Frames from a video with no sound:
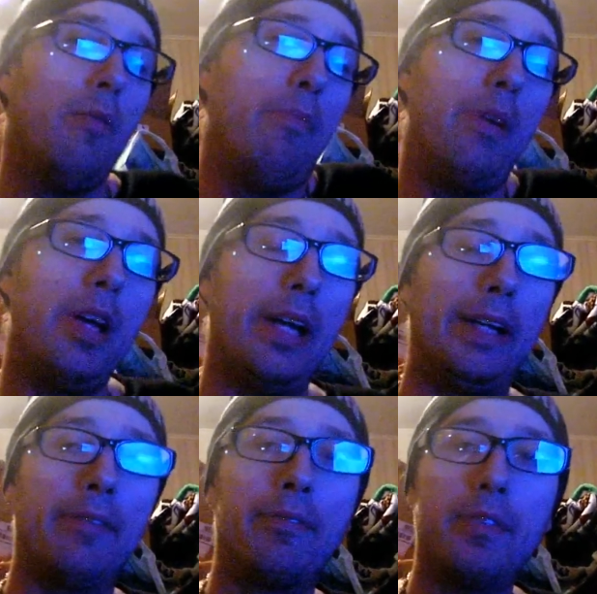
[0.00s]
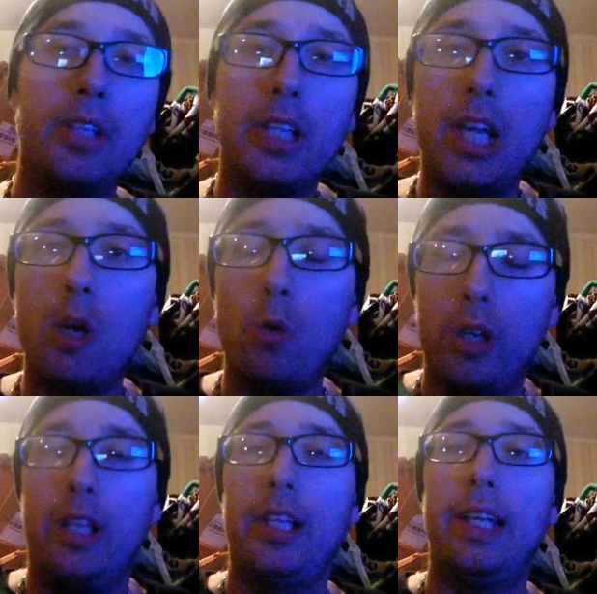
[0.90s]
But hey, you get what
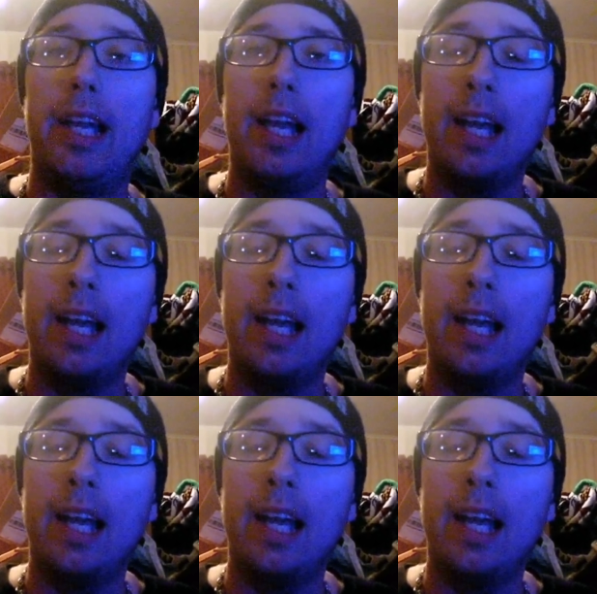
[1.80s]
you get.